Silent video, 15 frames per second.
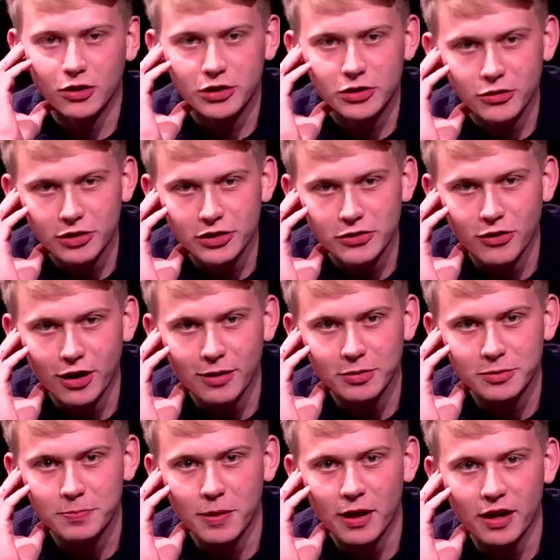to interrupt,
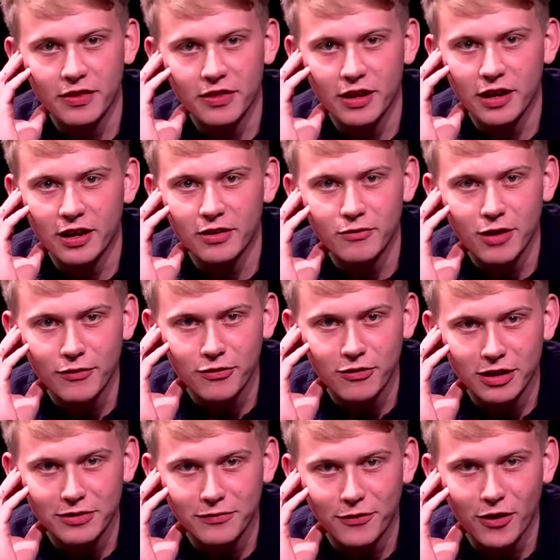but the
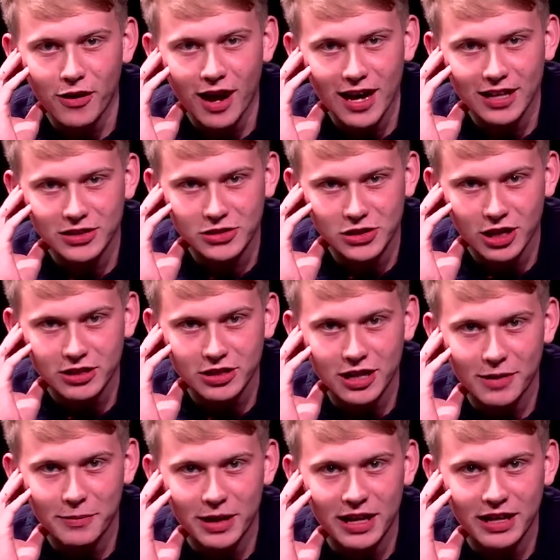referendum vote has just
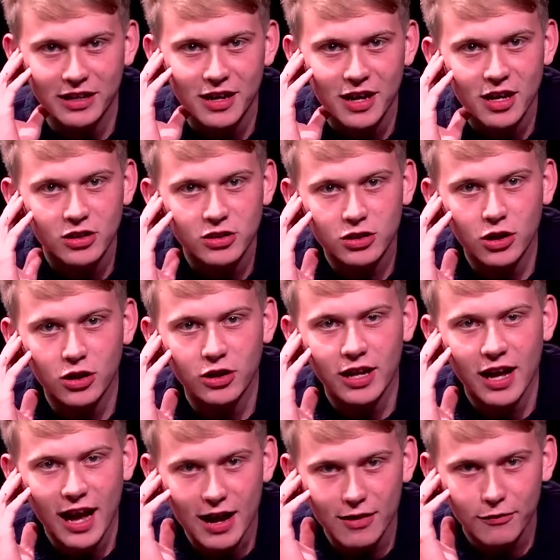come in. Scotland
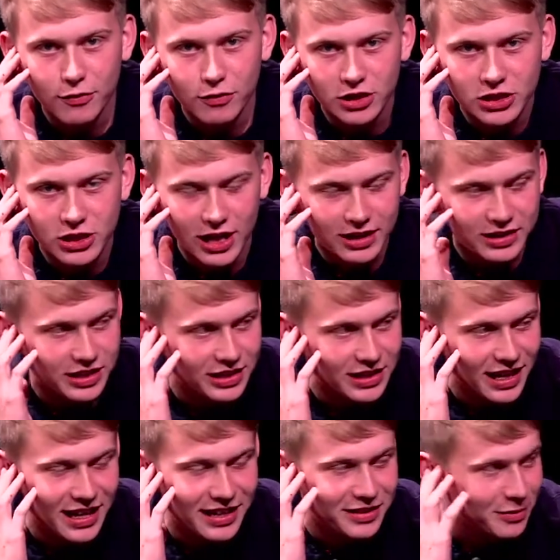have rejected
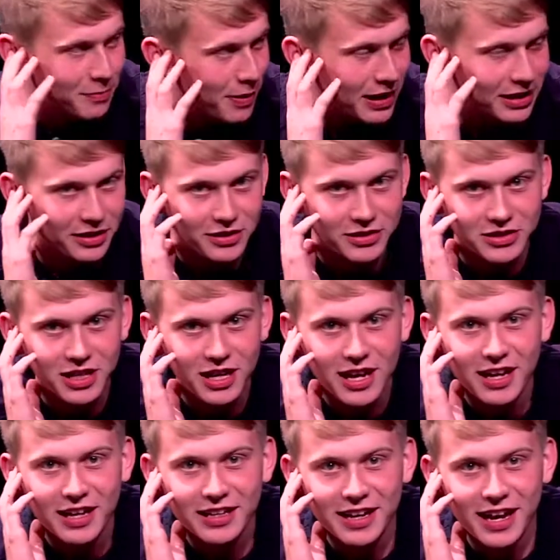independence.
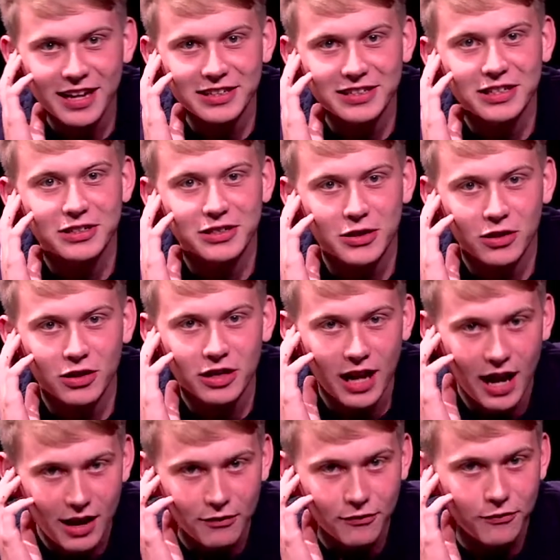Yes, Scotland
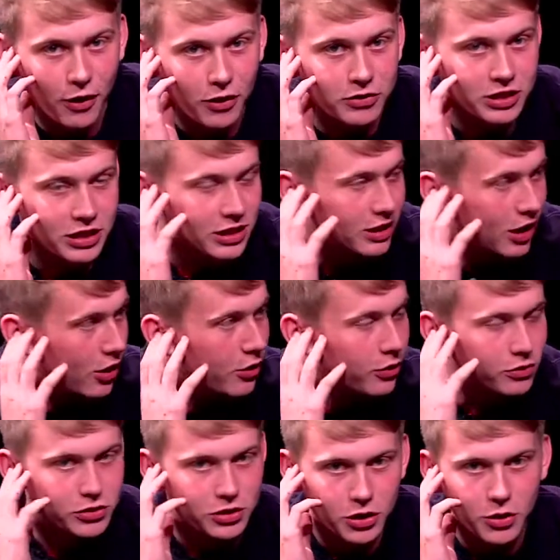have voted no
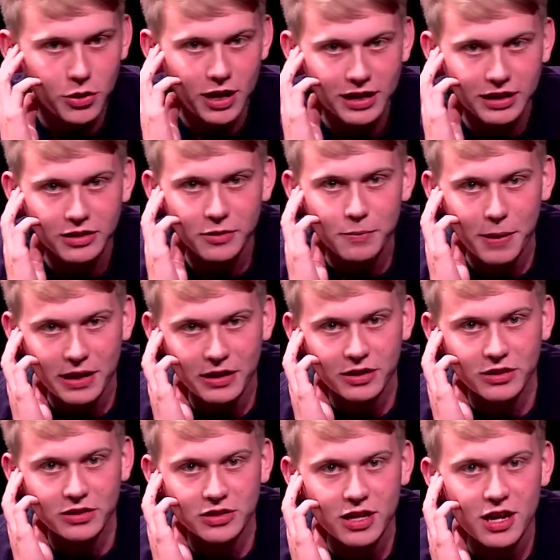to
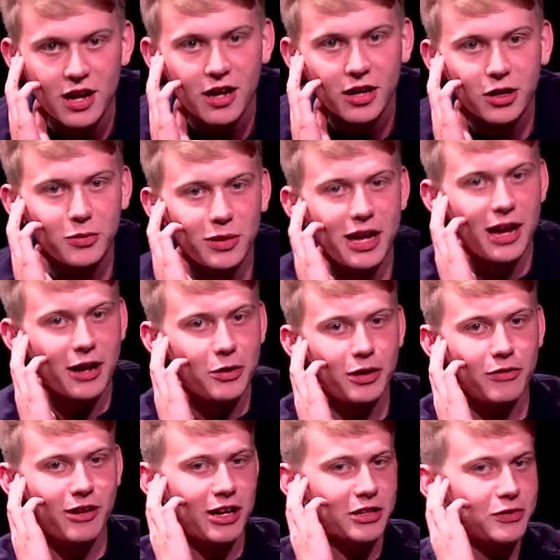independence. Could we get a quick
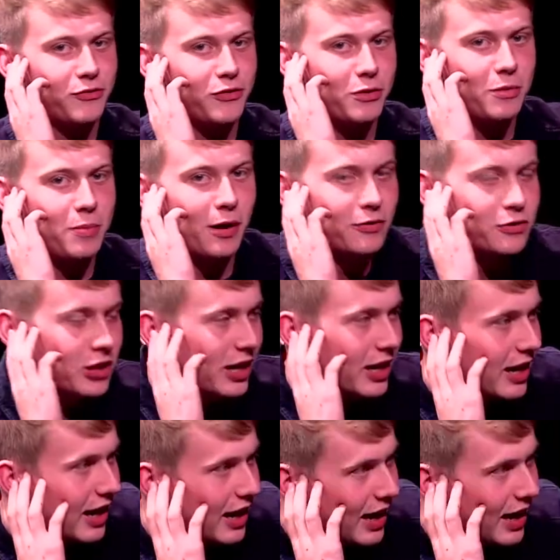reaction from you both? JK,